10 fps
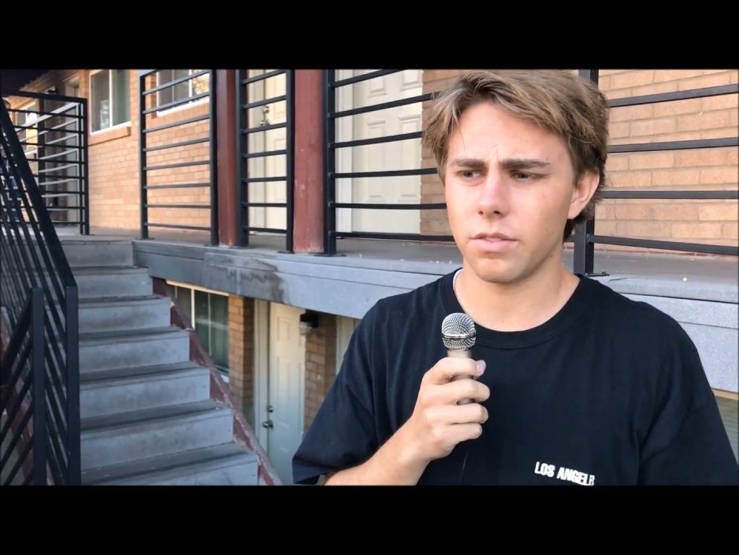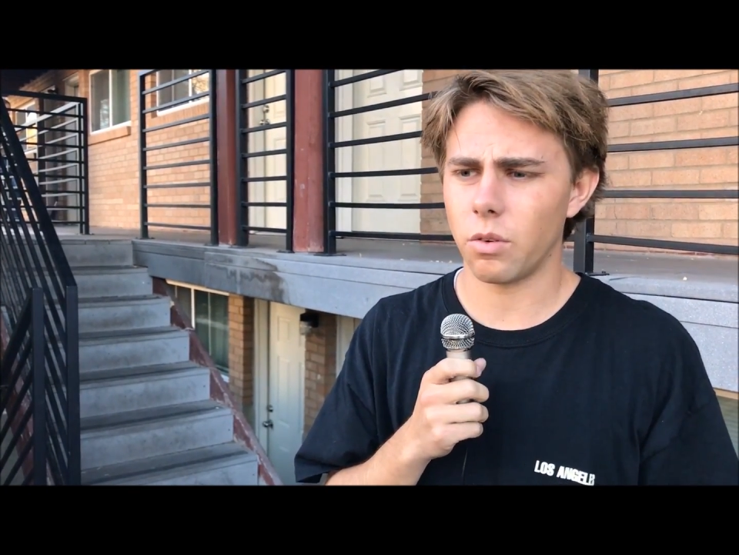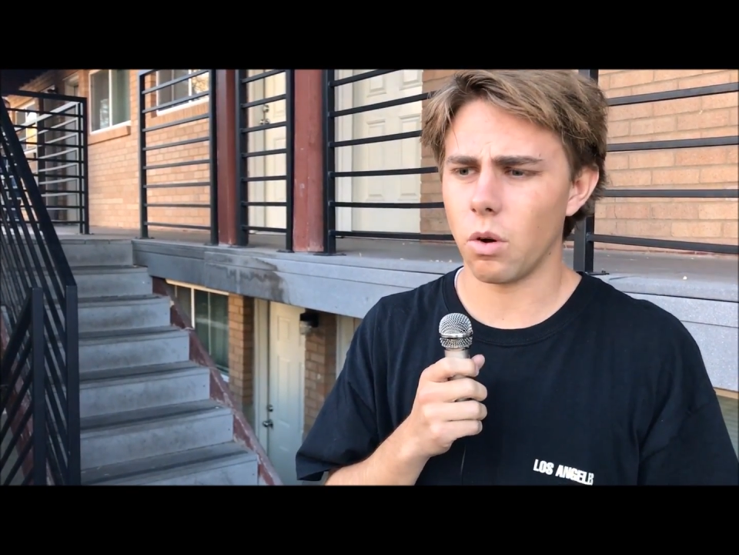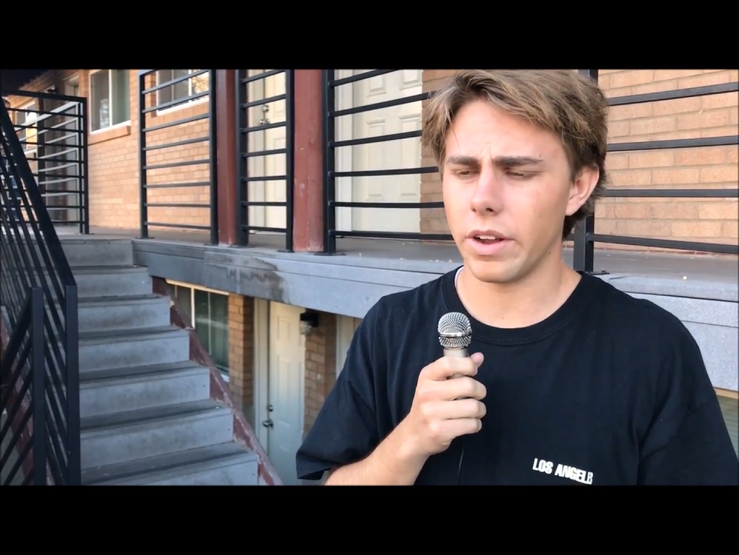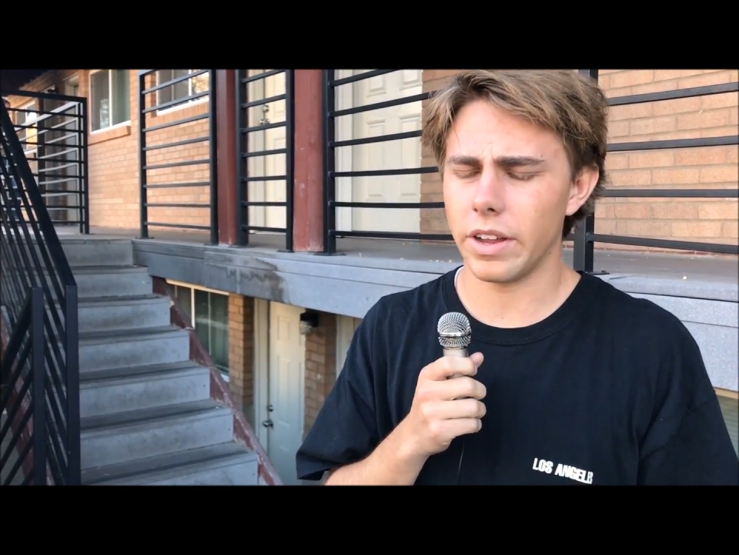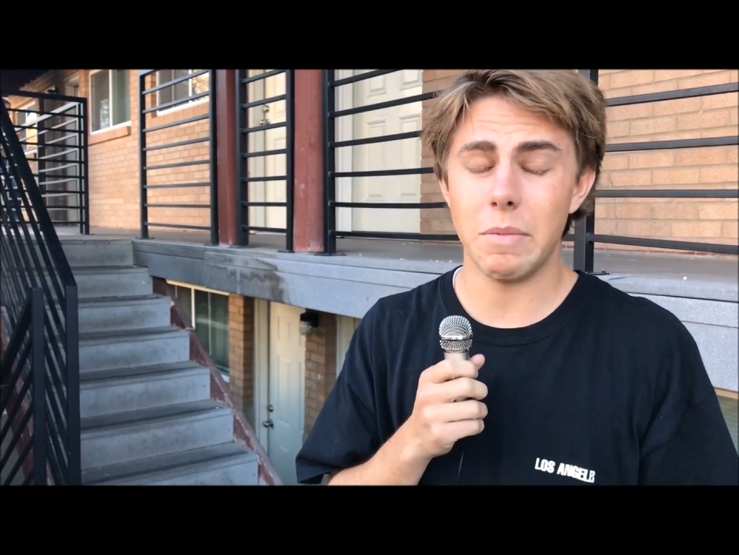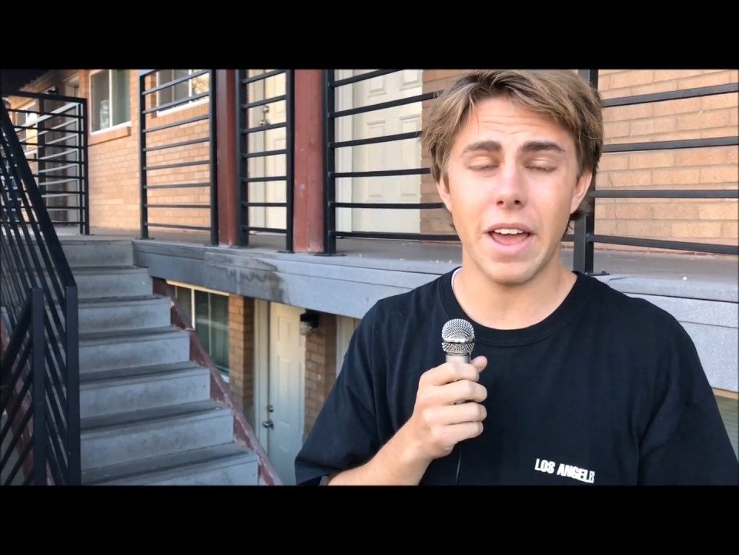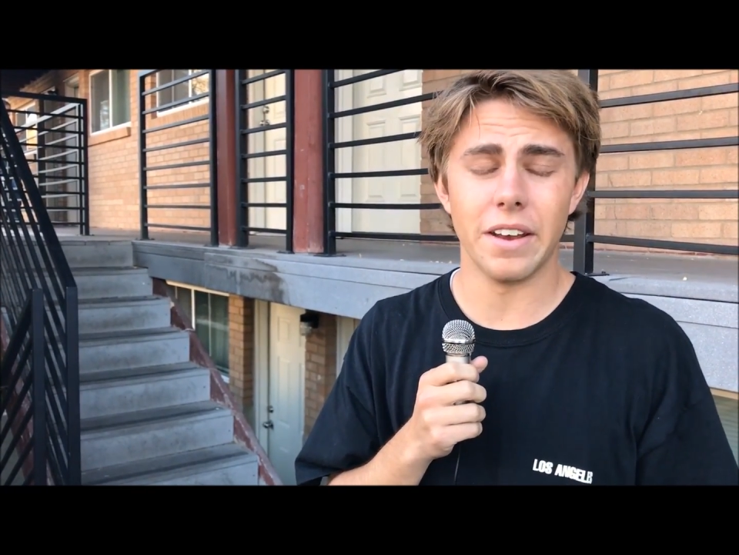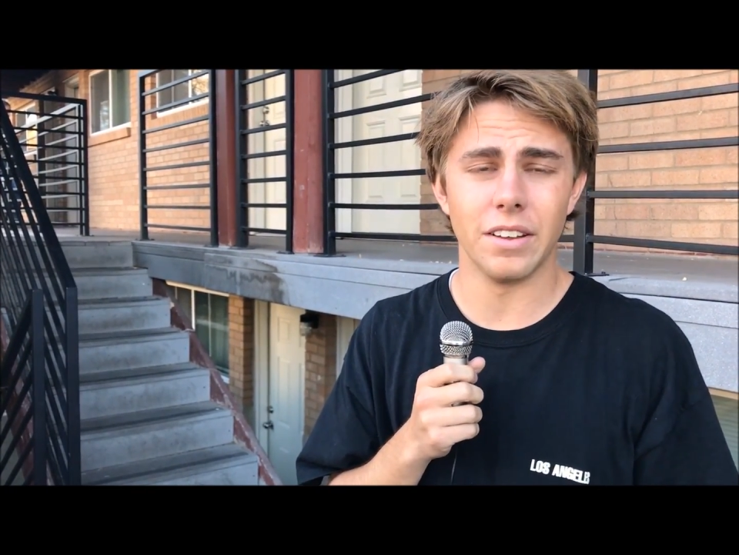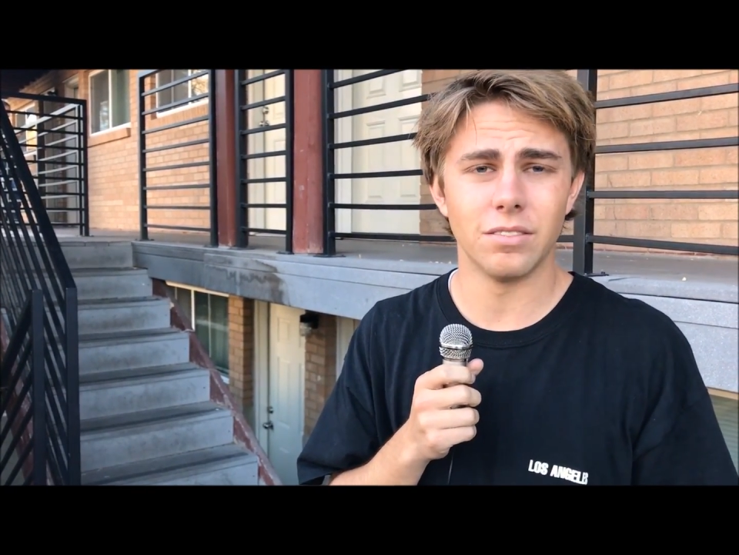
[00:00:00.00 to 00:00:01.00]
for in a
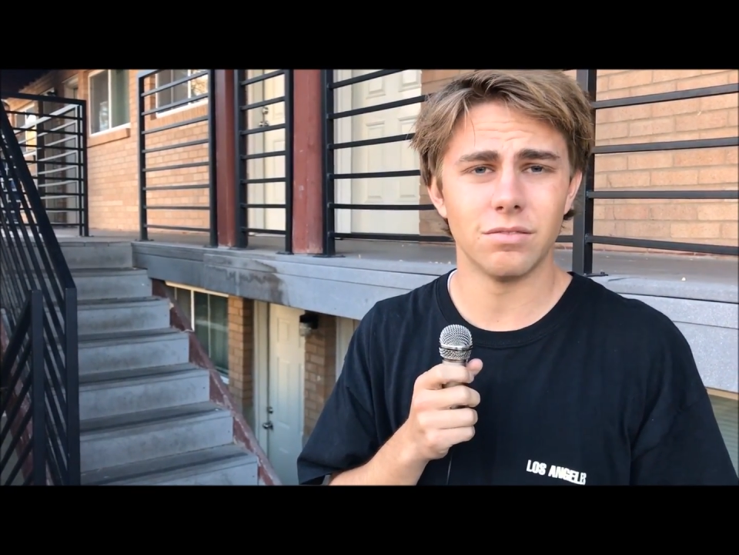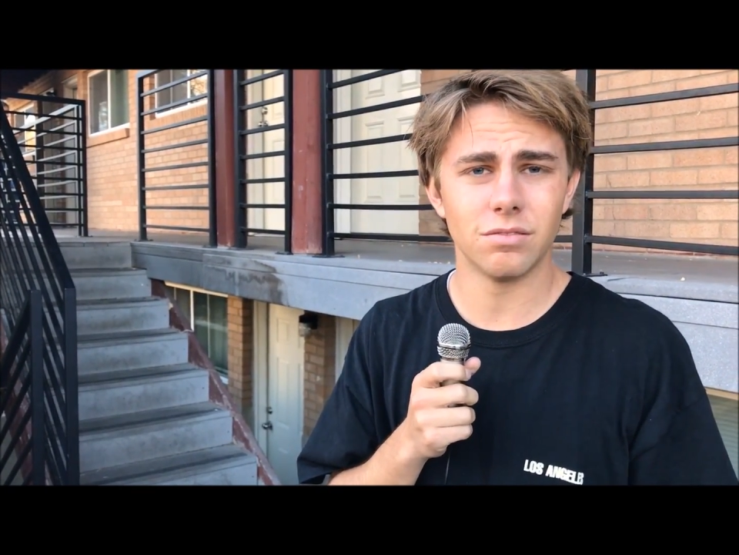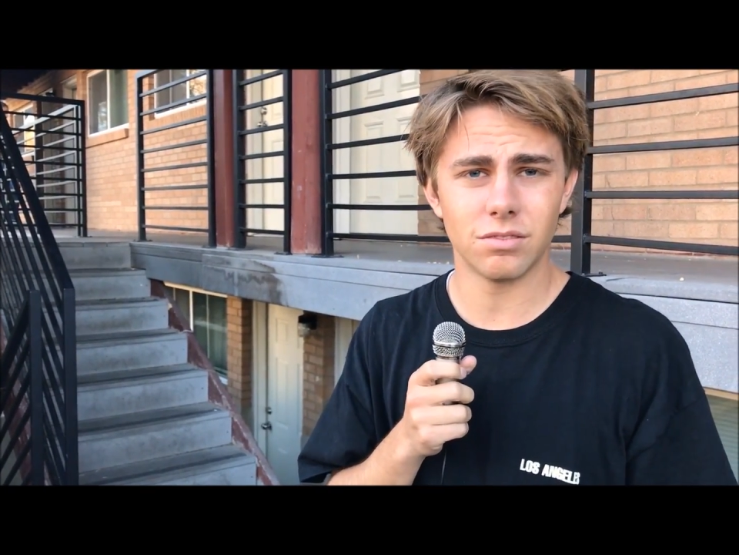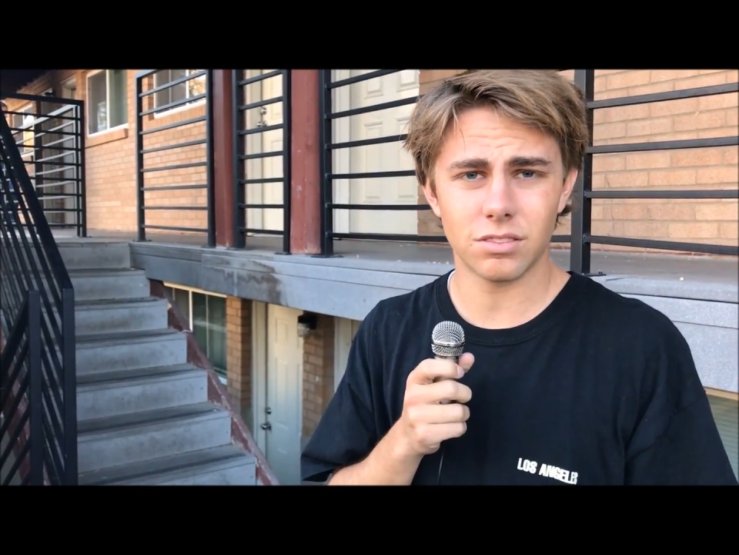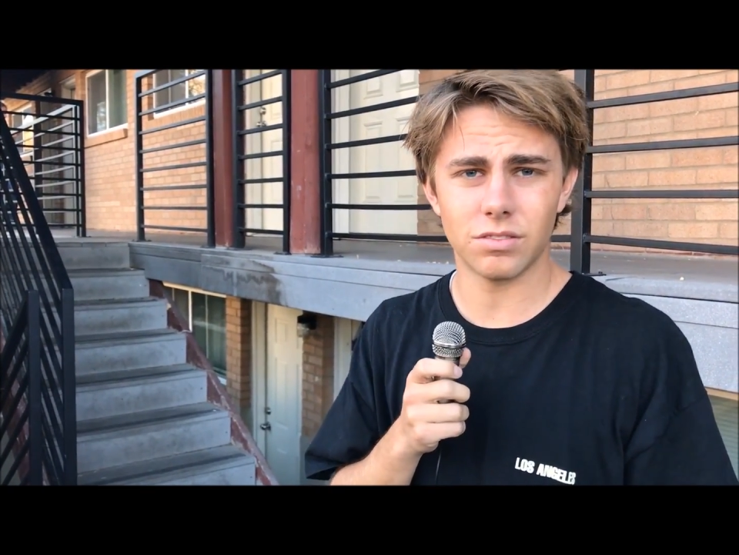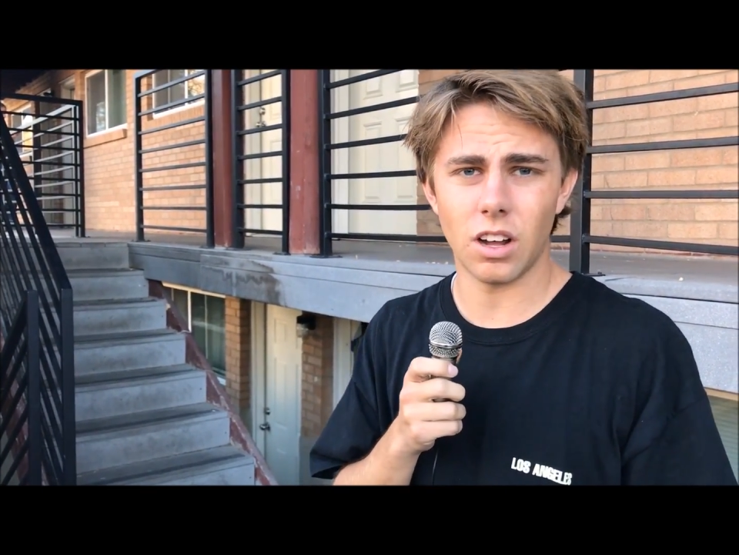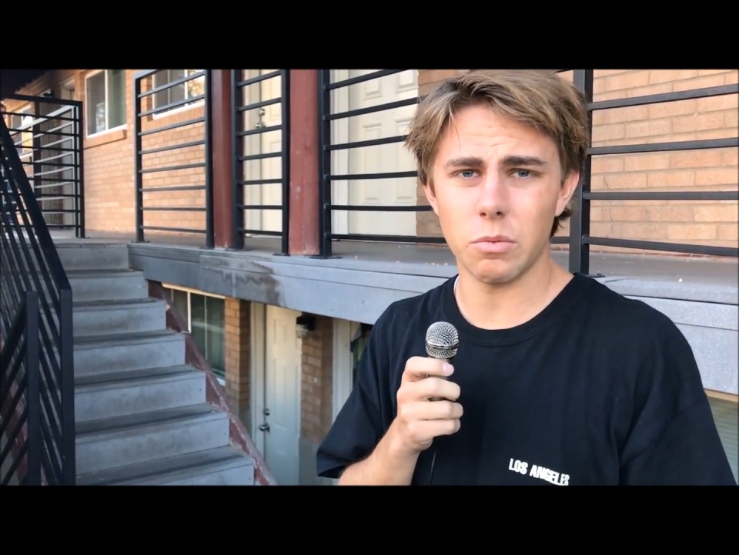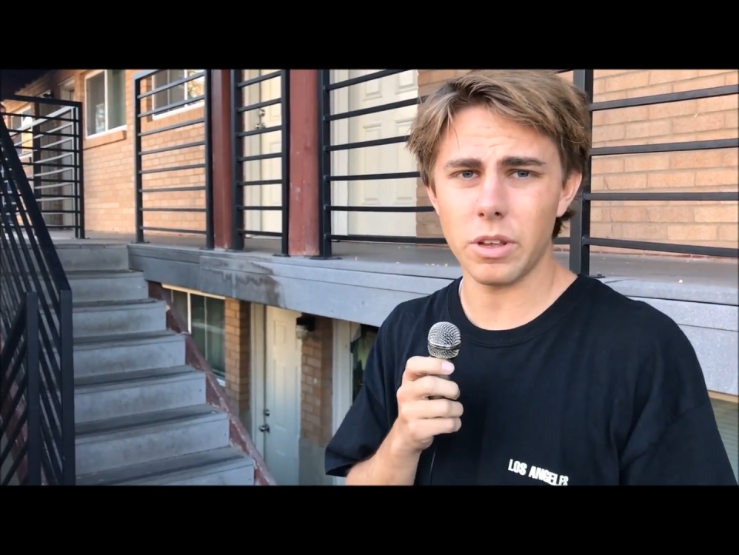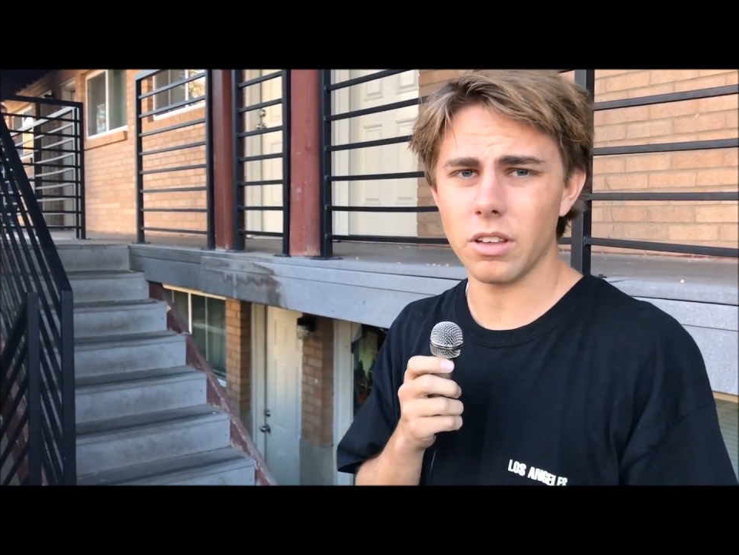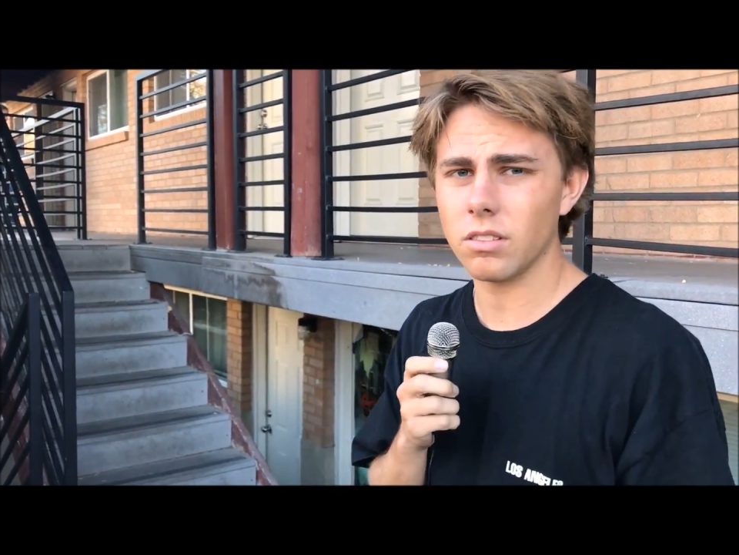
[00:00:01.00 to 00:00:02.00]
man. Follow
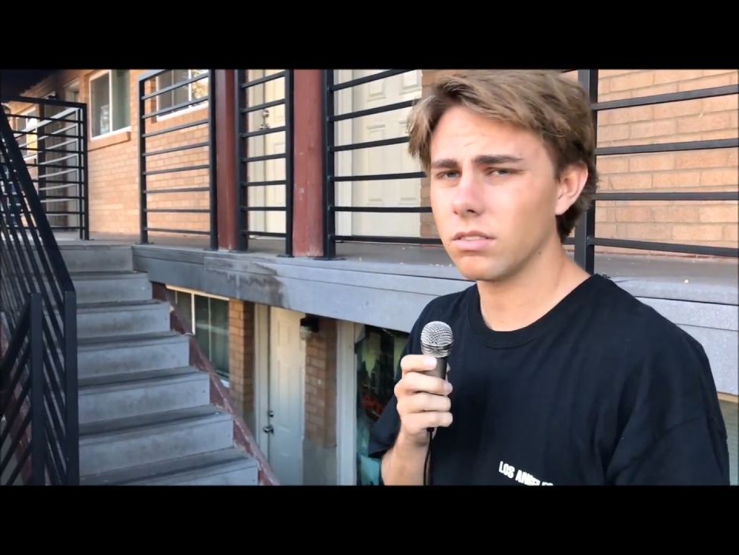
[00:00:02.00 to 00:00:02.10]
me.